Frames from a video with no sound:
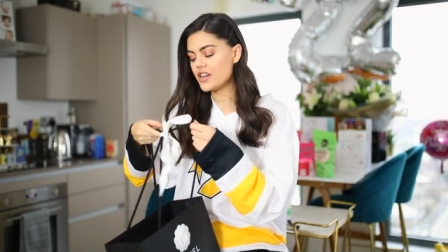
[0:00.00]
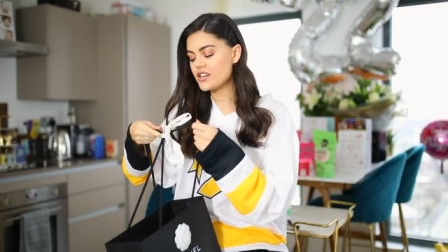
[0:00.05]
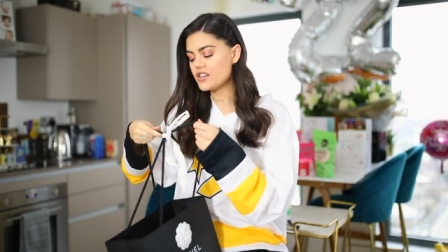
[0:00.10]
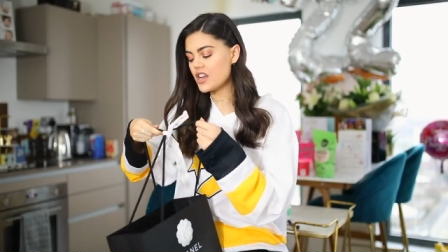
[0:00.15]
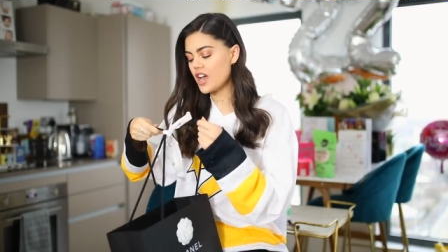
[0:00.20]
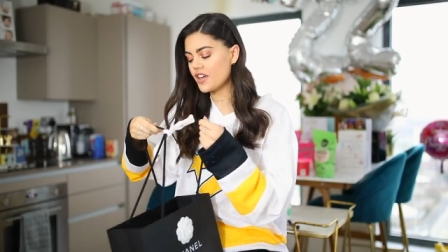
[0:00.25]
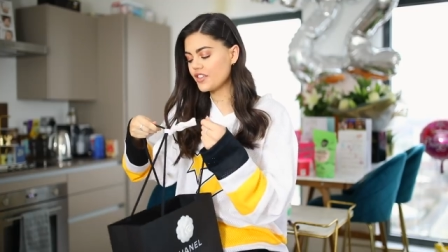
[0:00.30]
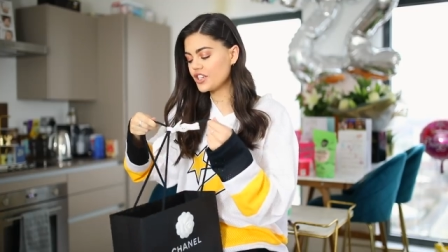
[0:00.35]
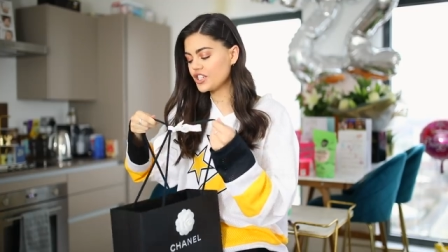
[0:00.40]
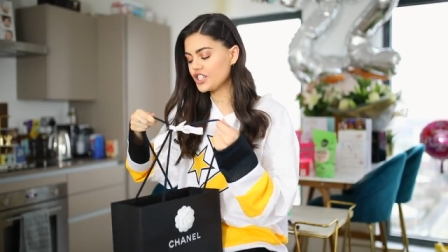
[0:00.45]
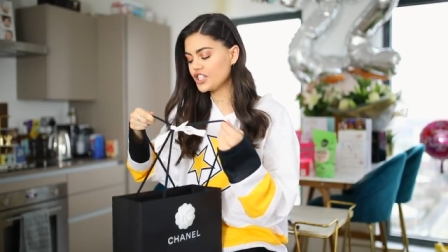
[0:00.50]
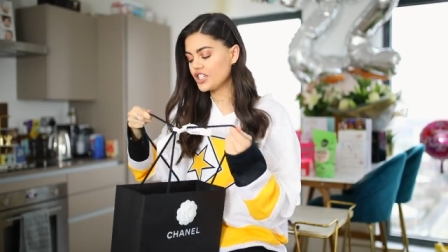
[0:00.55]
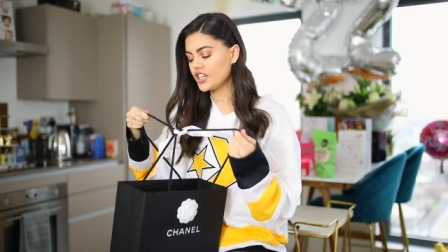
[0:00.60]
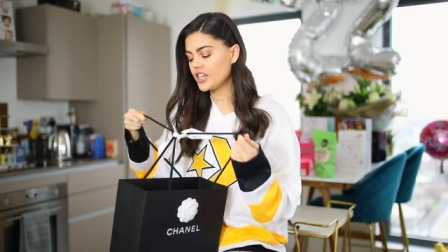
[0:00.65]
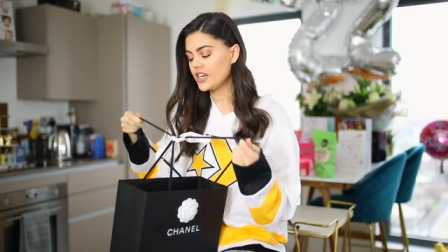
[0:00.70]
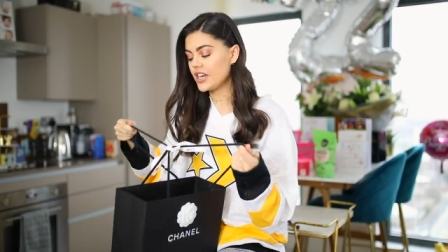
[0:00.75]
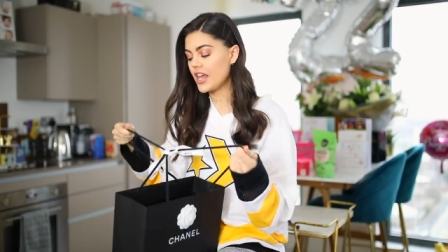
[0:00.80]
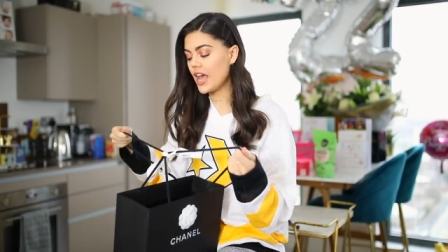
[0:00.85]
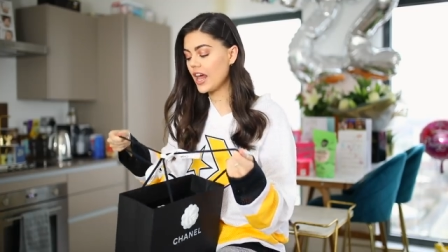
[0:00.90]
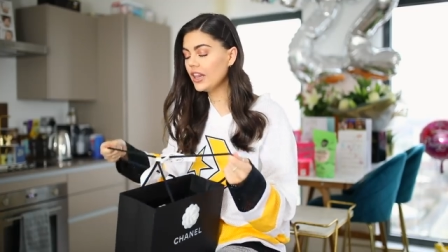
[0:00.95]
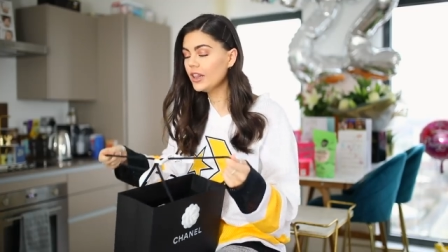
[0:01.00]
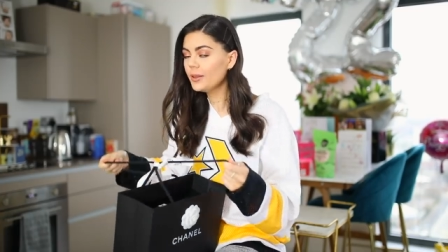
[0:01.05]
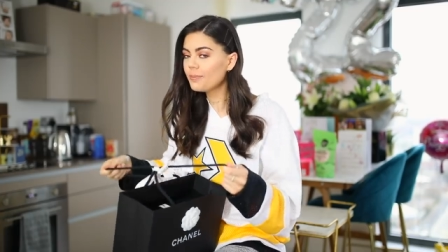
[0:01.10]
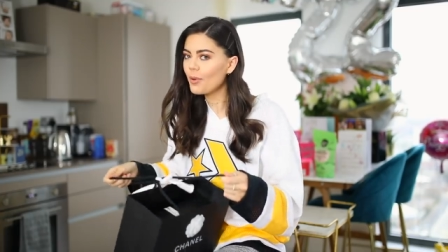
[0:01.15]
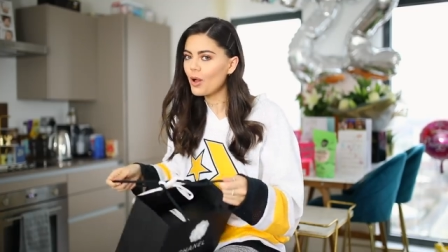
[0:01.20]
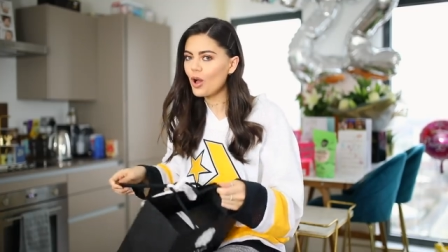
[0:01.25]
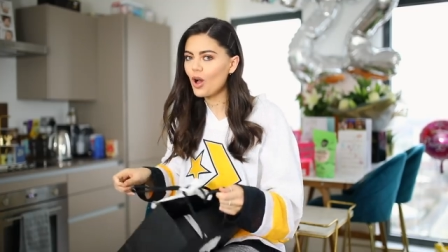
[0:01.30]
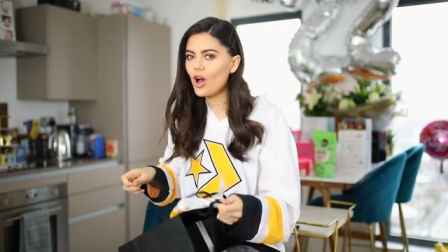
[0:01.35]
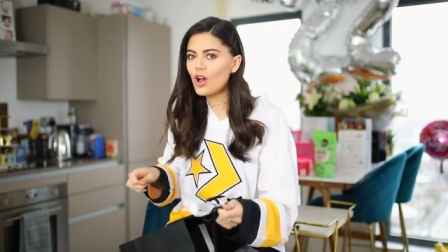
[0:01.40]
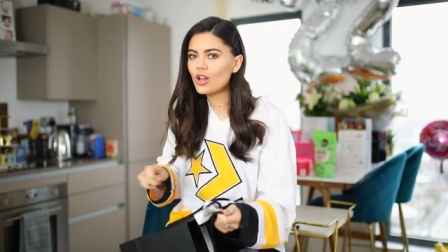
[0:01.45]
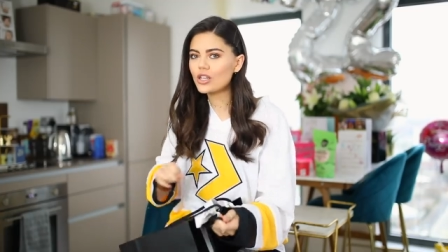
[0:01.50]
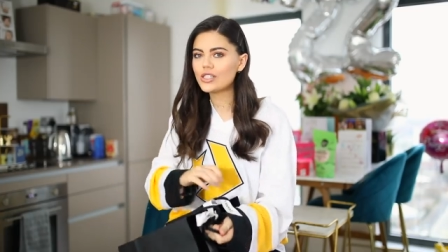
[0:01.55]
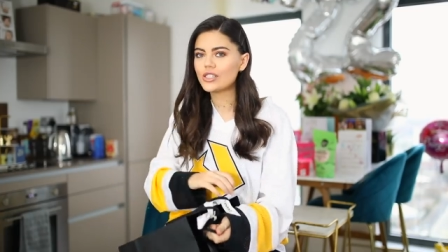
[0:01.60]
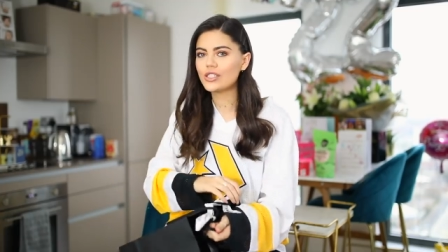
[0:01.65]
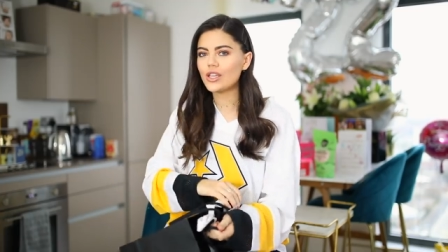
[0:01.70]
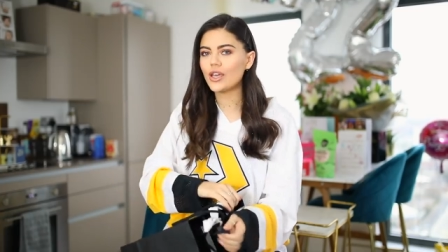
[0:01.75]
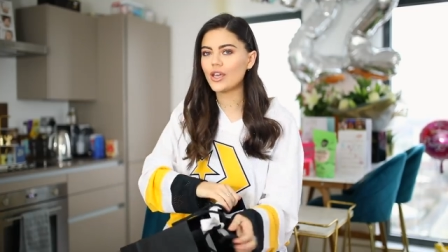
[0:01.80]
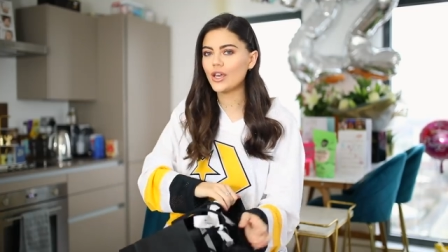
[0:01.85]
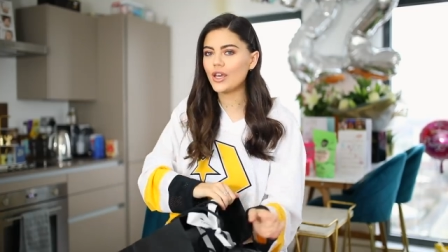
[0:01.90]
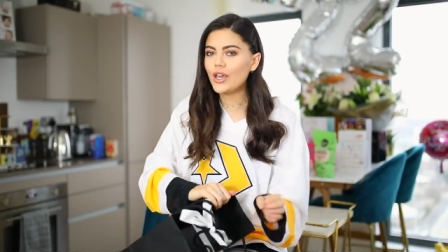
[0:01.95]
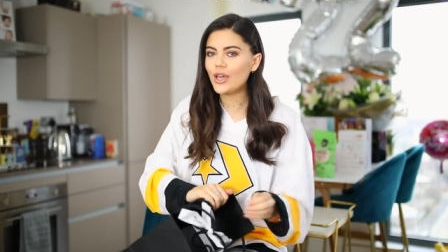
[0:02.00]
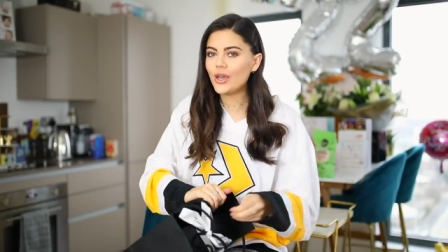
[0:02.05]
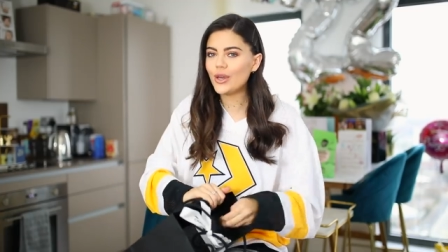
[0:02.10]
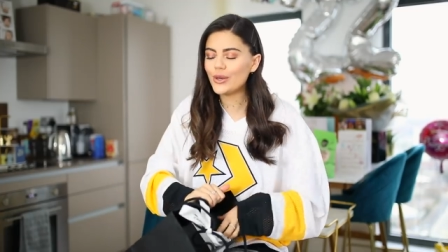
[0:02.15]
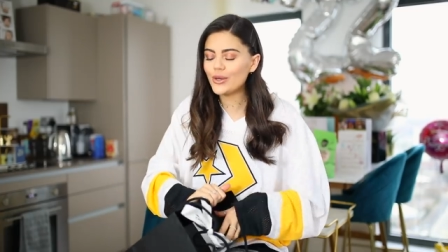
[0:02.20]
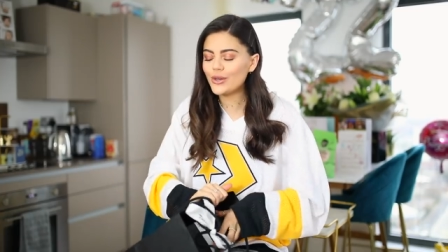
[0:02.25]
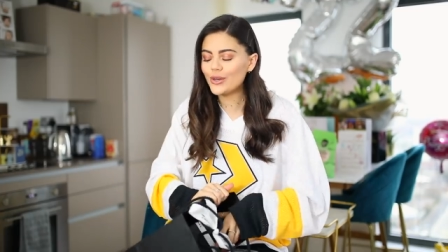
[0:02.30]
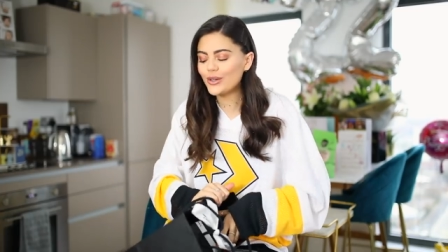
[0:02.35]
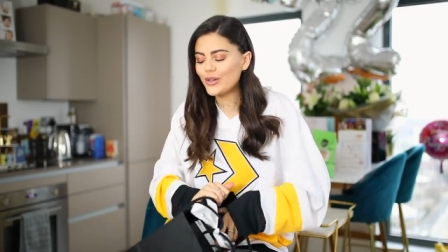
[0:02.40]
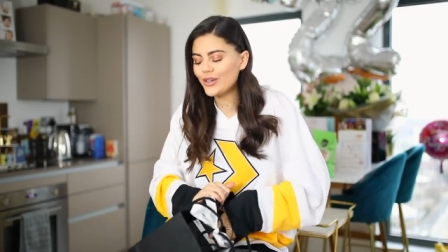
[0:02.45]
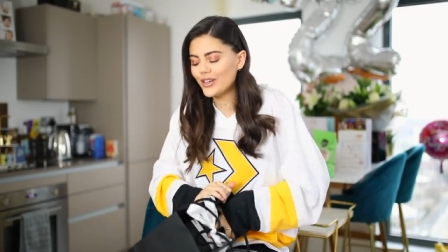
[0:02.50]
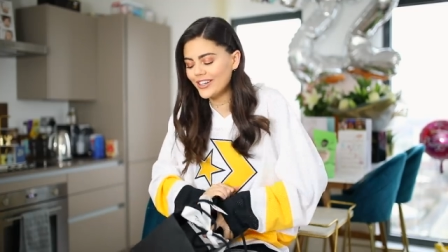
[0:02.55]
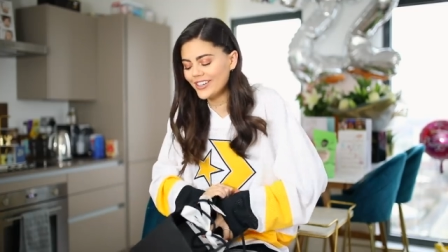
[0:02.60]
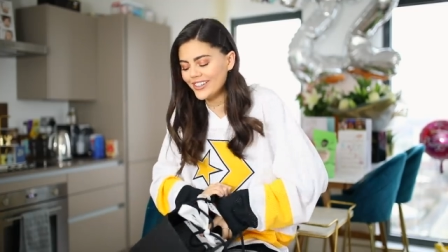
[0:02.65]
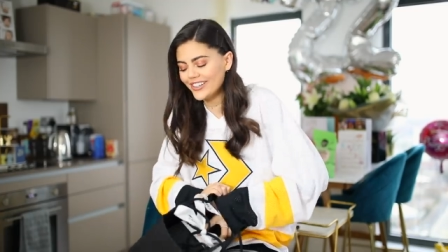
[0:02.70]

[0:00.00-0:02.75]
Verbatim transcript: another Chanel box. Ooh.